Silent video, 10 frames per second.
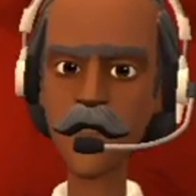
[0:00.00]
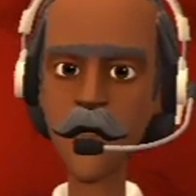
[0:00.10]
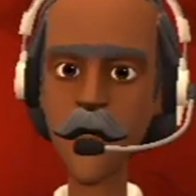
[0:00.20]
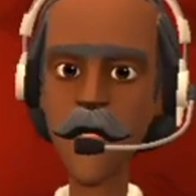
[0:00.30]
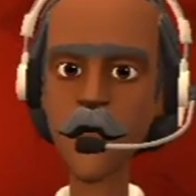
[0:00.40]

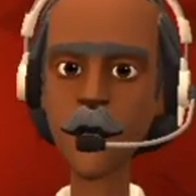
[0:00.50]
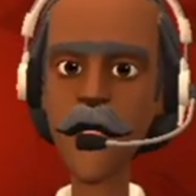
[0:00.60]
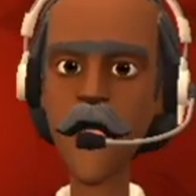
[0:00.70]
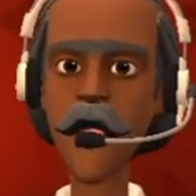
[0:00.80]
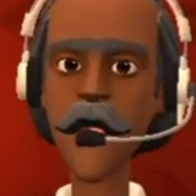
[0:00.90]
So
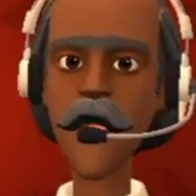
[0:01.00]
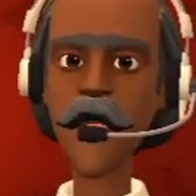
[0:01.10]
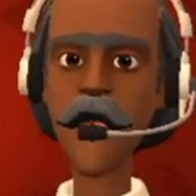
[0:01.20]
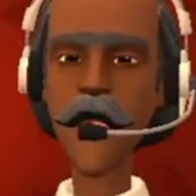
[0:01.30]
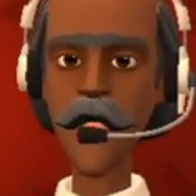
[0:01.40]
many
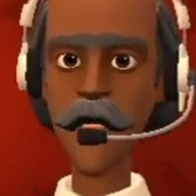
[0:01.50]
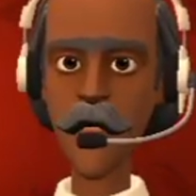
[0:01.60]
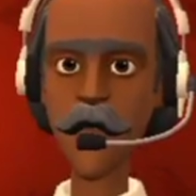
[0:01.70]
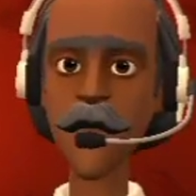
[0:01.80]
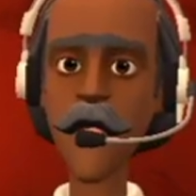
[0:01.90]
of us
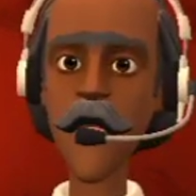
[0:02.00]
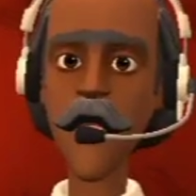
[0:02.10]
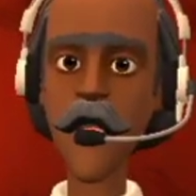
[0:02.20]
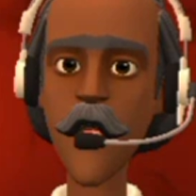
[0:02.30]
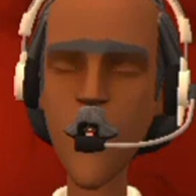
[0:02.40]
have been
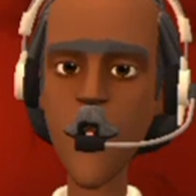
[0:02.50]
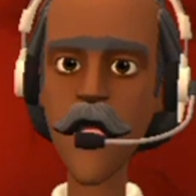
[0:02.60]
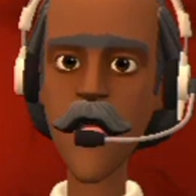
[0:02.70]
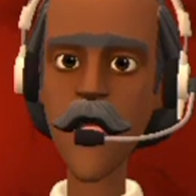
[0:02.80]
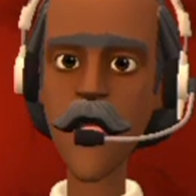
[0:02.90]
through
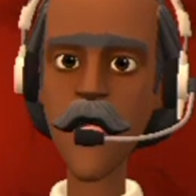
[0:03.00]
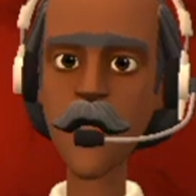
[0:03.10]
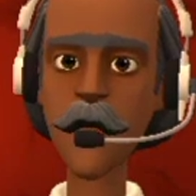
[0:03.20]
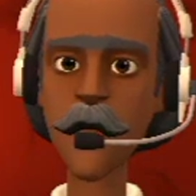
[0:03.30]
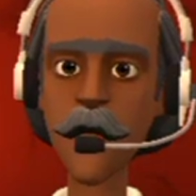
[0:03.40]
hell
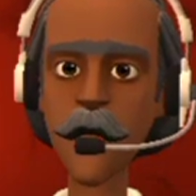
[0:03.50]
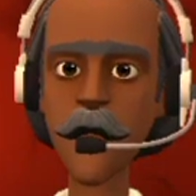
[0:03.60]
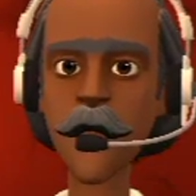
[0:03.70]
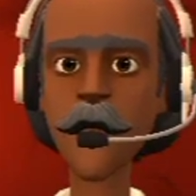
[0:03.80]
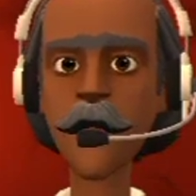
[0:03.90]

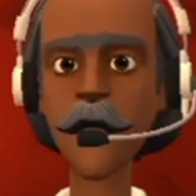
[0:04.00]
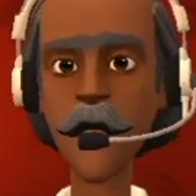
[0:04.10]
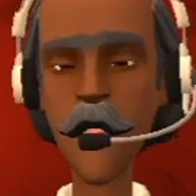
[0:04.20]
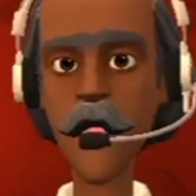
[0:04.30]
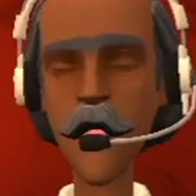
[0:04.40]

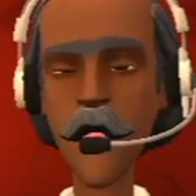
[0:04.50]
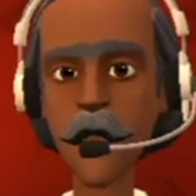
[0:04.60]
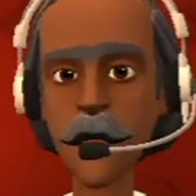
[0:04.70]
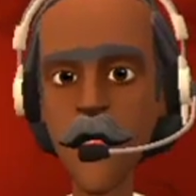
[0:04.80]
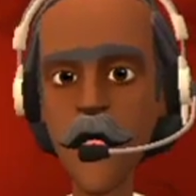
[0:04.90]

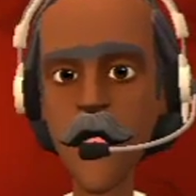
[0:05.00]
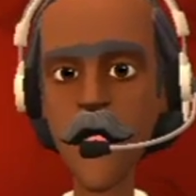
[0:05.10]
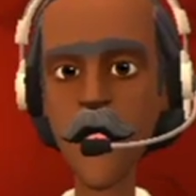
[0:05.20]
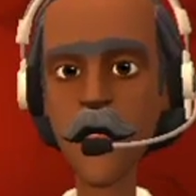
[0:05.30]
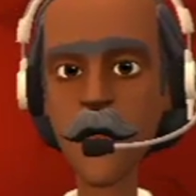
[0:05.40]
and
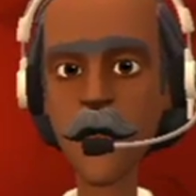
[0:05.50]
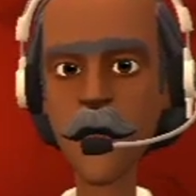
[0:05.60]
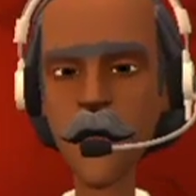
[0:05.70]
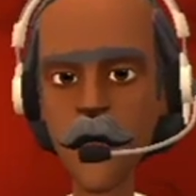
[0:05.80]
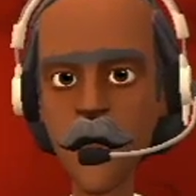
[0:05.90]
back
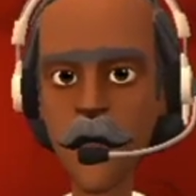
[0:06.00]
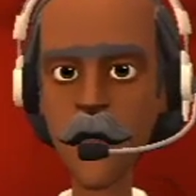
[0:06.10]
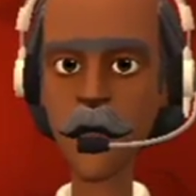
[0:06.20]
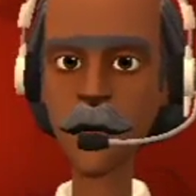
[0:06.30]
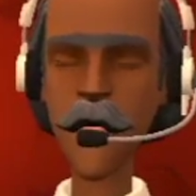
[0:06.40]

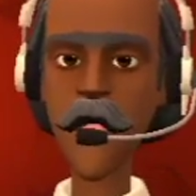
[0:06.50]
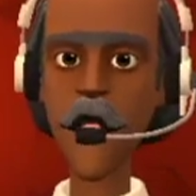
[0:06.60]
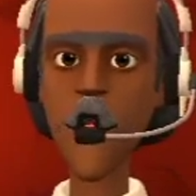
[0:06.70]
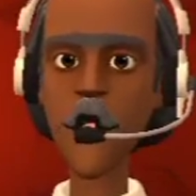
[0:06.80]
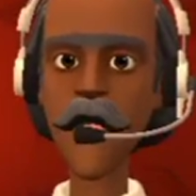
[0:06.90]

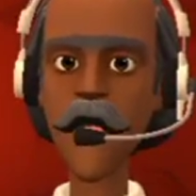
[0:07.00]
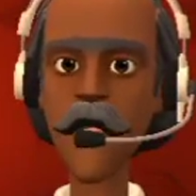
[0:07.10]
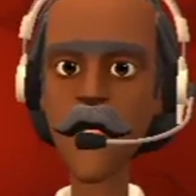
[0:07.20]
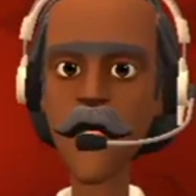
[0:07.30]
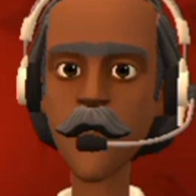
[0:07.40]
because
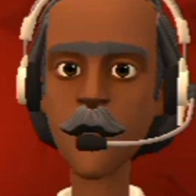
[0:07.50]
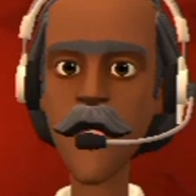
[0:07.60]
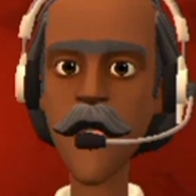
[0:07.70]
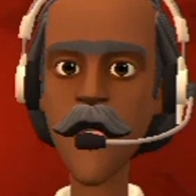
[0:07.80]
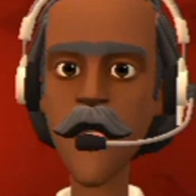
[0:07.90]
of so
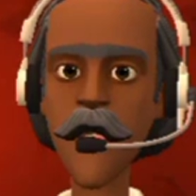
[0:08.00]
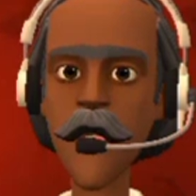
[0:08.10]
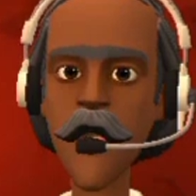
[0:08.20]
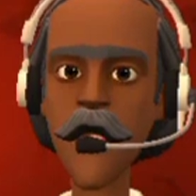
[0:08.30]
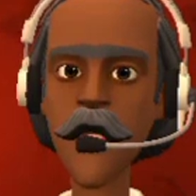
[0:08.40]
much
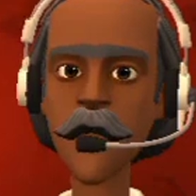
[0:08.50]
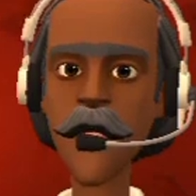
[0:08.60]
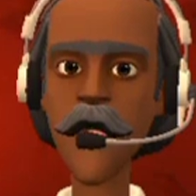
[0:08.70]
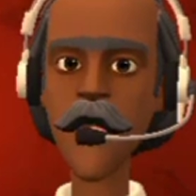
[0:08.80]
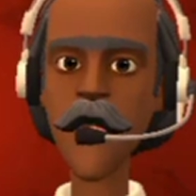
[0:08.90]

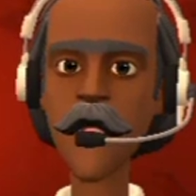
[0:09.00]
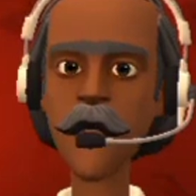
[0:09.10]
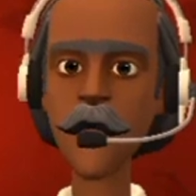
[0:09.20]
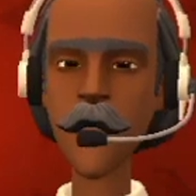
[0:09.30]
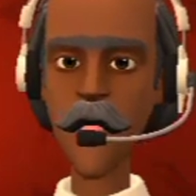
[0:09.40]
disrespect
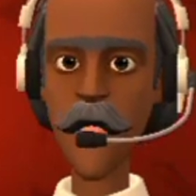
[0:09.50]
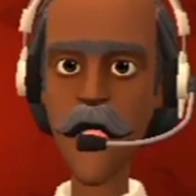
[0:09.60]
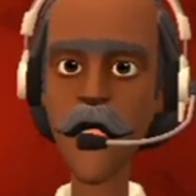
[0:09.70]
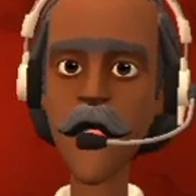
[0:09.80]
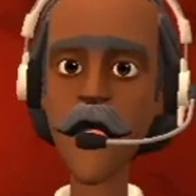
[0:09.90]

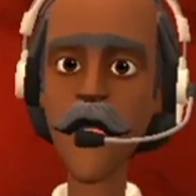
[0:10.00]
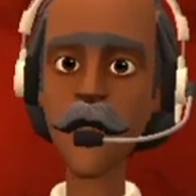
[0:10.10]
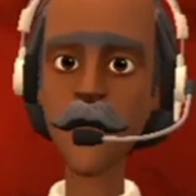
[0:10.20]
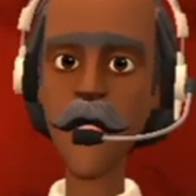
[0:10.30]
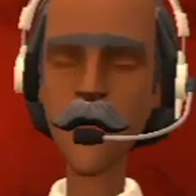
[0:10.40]
disloyal
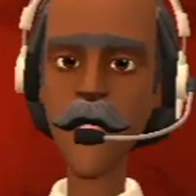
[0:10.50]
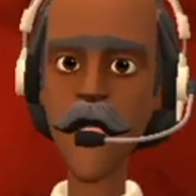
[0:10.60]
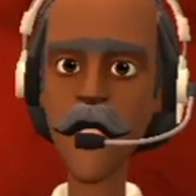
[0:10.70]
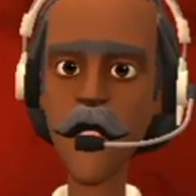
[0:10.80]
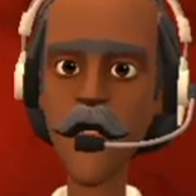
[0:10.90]

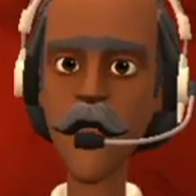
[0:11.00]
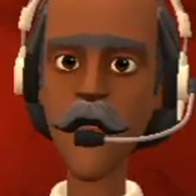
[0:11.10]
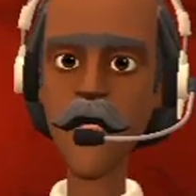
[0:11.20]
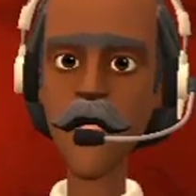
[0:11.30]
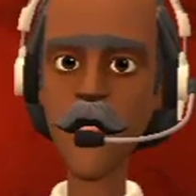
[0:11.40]
people have
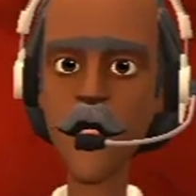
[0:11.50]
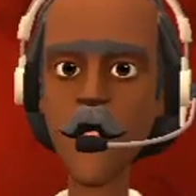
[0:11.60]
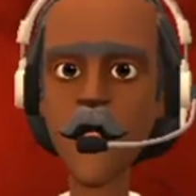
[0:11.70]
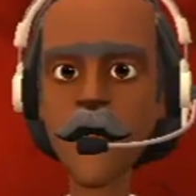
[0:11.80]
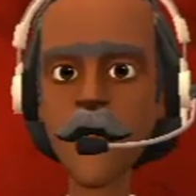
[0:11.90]

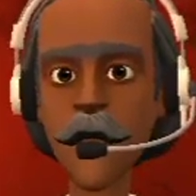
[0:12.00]
shown.